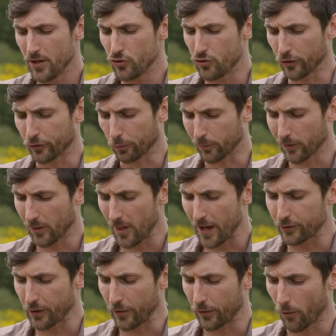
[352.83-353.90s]
Just
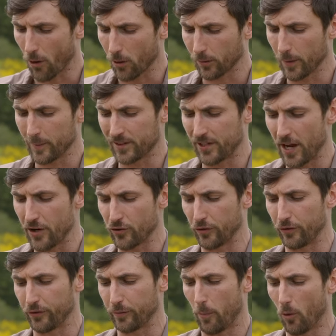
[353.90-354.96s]
realize that there are
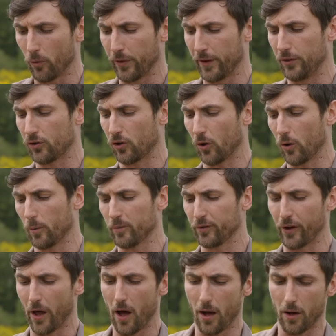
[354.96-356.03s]
limitations both in
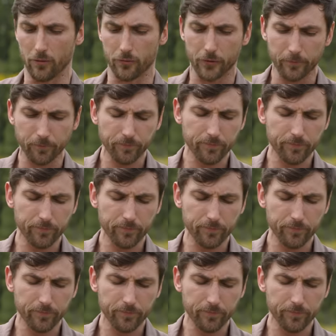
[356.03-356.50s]
terms of